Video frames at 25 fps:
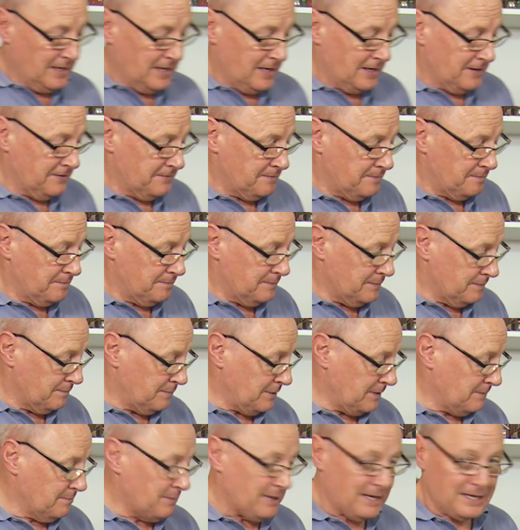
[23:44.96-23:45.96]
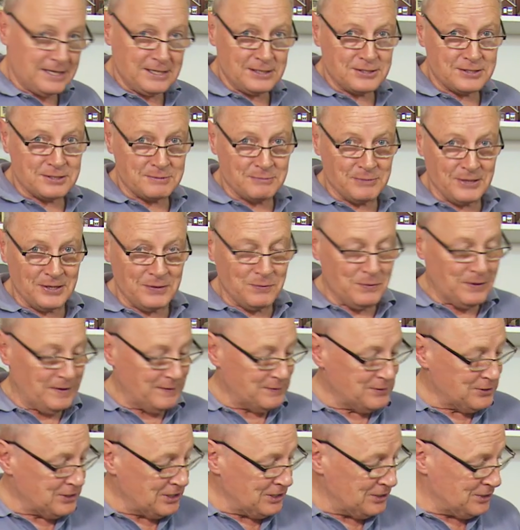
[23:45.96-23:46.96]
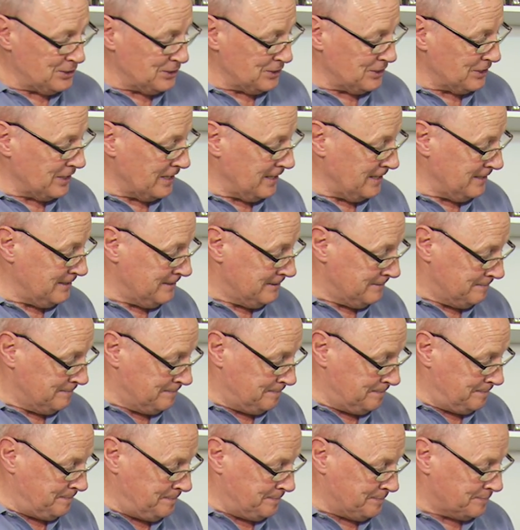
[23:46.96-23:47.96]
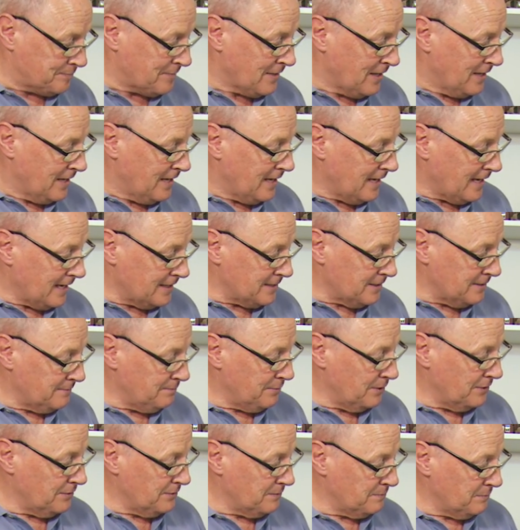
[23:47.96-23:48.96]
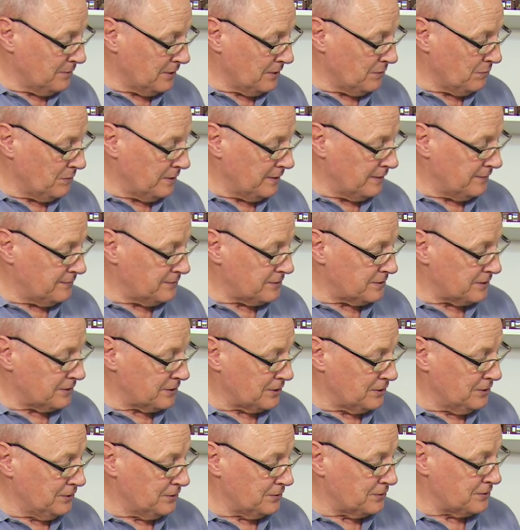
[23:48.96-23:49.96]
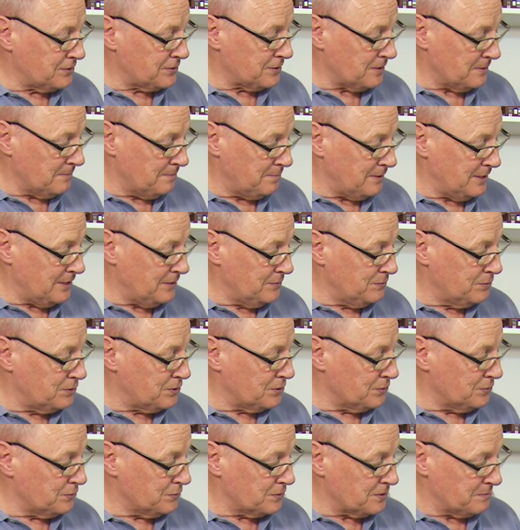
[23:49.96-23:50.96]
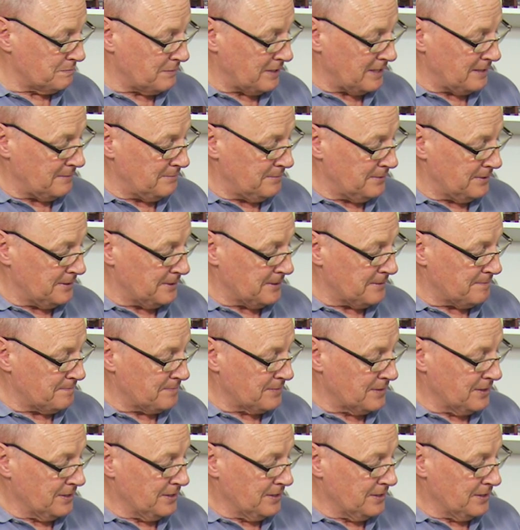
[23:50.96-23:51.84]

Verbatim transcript: I've been back into my wife's kitchen again and I borrowed my wife's cook's blowtorch made by